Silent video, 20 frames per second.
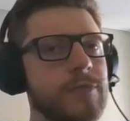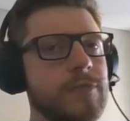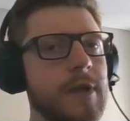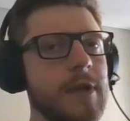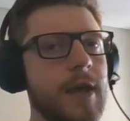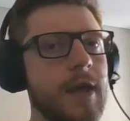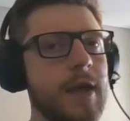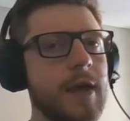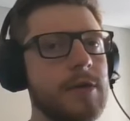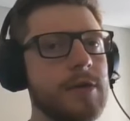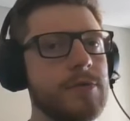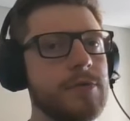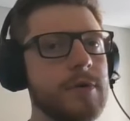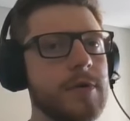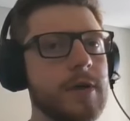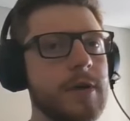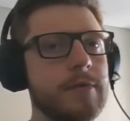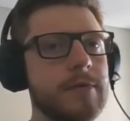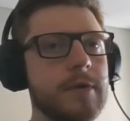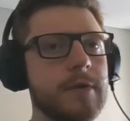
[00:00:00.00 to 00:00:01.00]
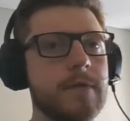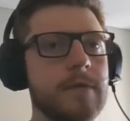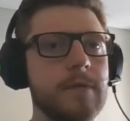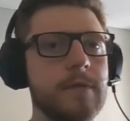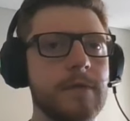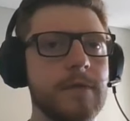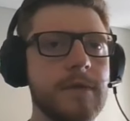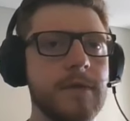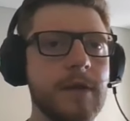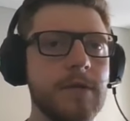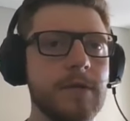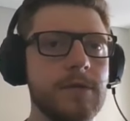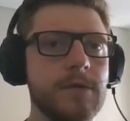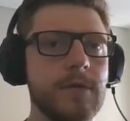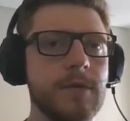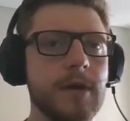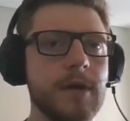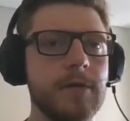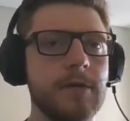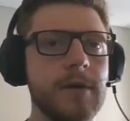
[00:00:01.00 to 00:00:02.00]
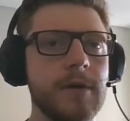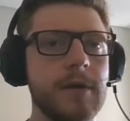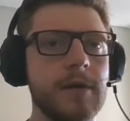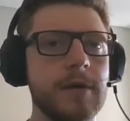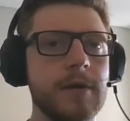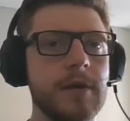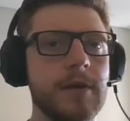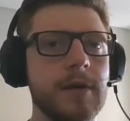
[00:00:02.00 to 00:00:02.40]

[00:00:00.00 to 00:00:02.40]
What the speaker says: Yeah, 200. So status 200.